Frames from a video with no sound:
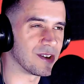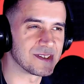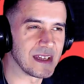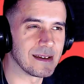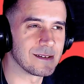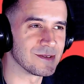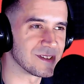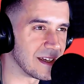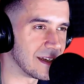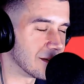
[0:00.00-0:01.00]
of stick,
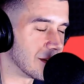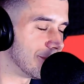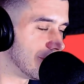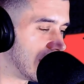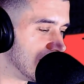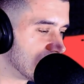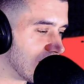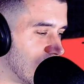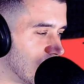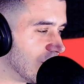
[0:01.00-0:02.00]
doesn't he, in the
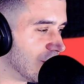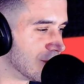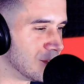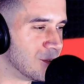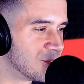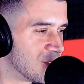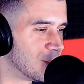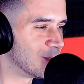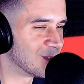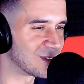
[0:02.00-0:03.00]
internet world and
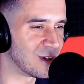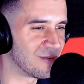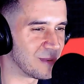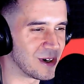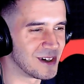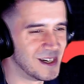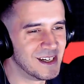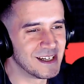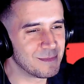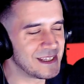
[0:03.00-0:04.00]
YouTube and stuff. But
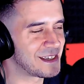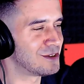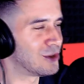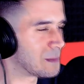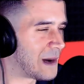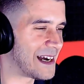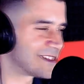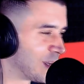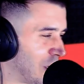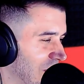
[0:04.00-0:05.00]
when you can look
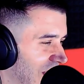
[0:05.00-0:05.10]
past all